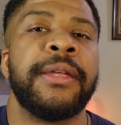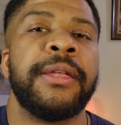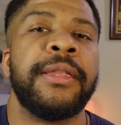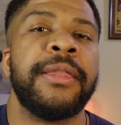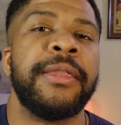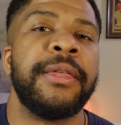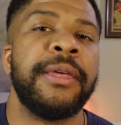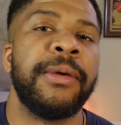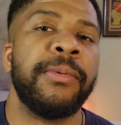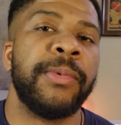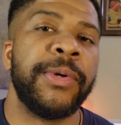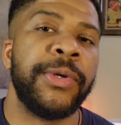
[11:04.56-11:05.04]

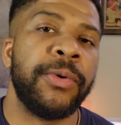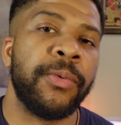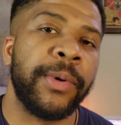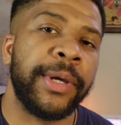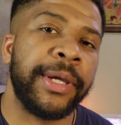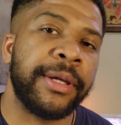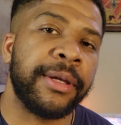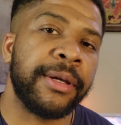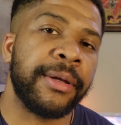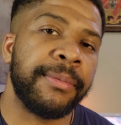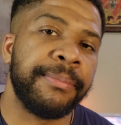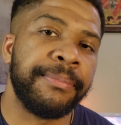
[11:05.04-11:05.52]
Then when you
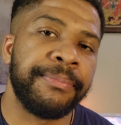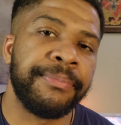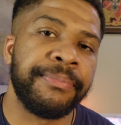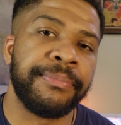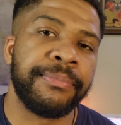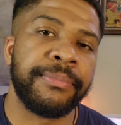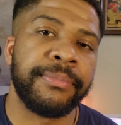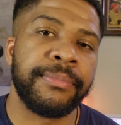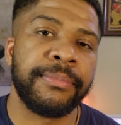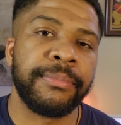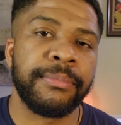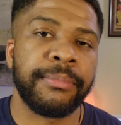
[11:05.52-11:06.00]
wake up,
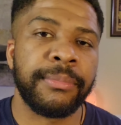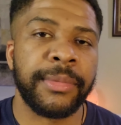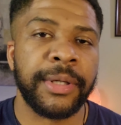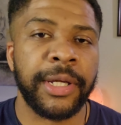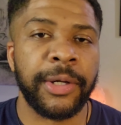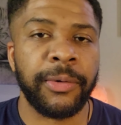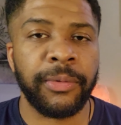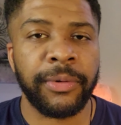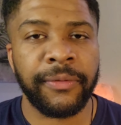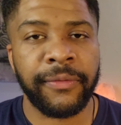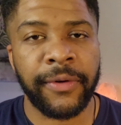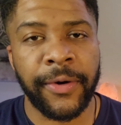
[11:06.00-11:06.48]

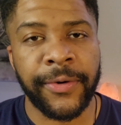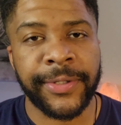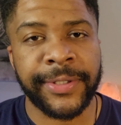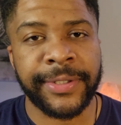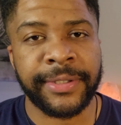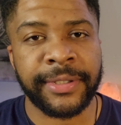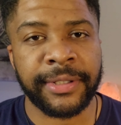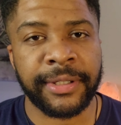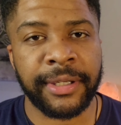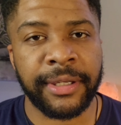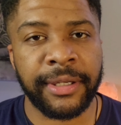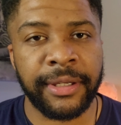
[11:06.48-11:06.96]
reverse it
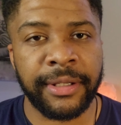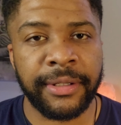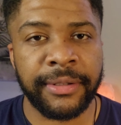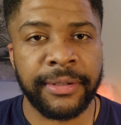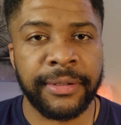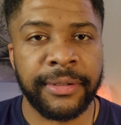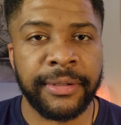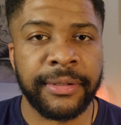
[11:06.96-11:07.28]
again.